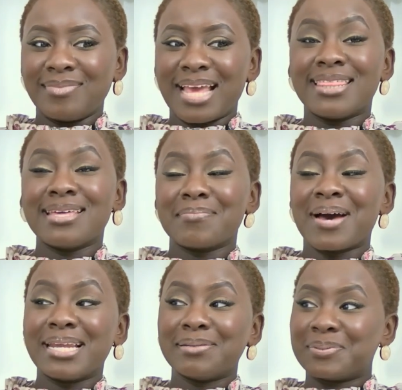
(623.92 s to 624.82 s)
I think
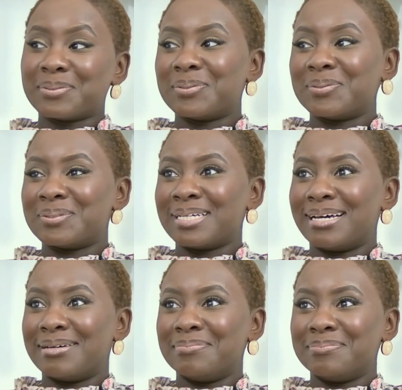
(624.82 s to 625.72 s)
Pineapple,
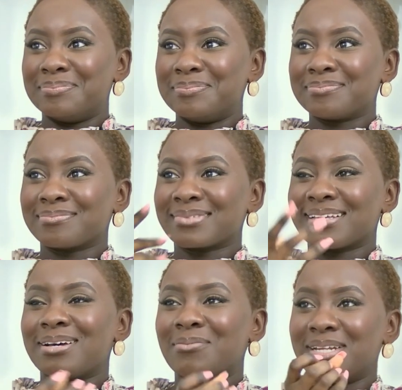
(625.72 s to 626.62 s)

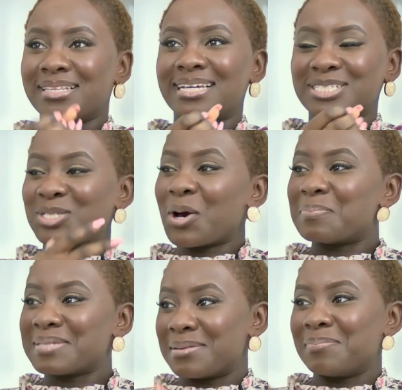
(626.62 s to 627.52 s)
one of their
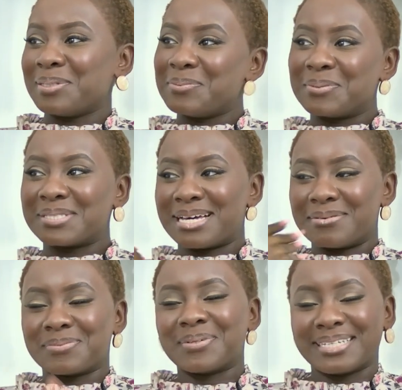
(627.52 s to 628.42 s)
shops in Bluewater. I
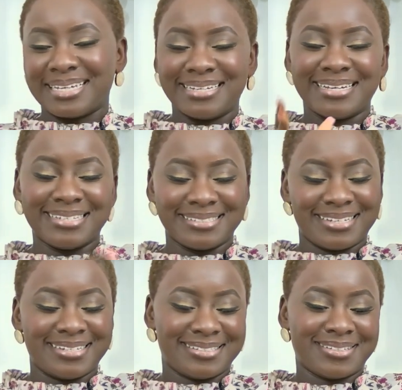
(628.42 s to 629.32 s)
was working as